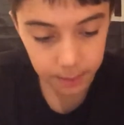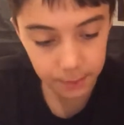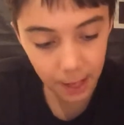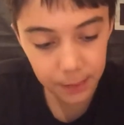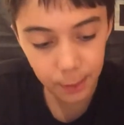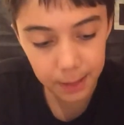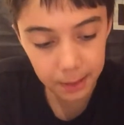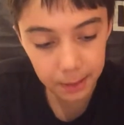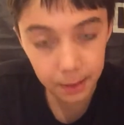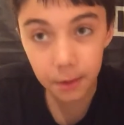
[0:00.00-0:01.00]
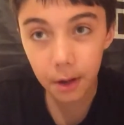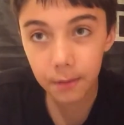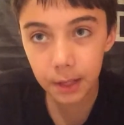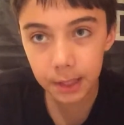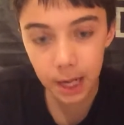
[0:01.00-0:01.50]
that's why
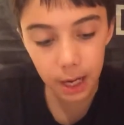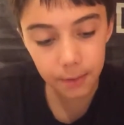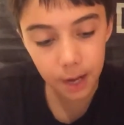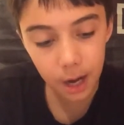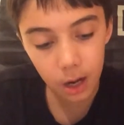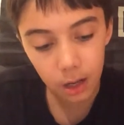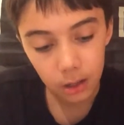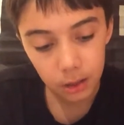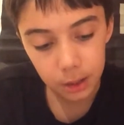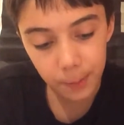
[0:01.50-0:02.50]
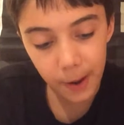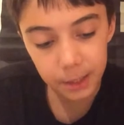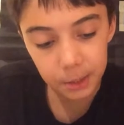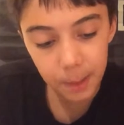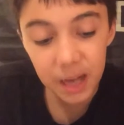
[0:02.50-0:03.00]
there are
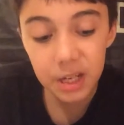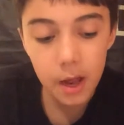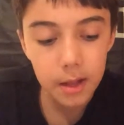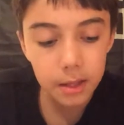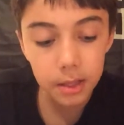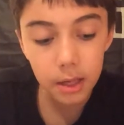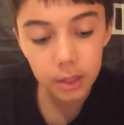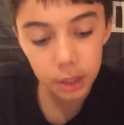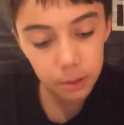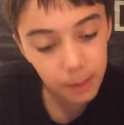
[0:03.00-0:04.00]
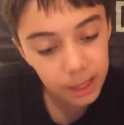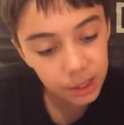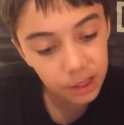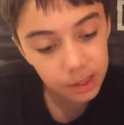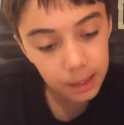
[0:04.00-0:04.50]

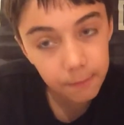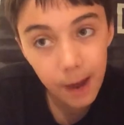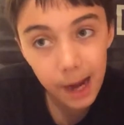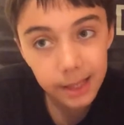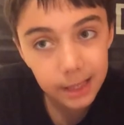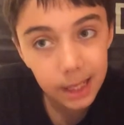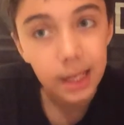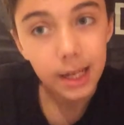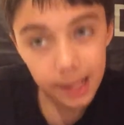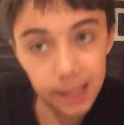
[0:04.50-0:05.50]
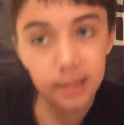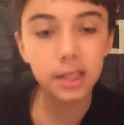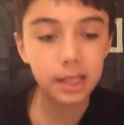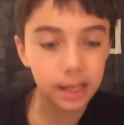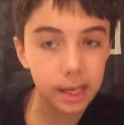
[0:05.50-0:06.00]
suspensions and fines. Like, is to
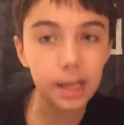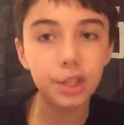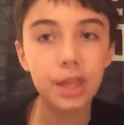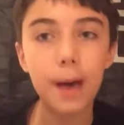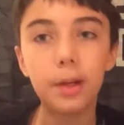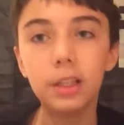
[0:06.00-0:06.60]
teach them a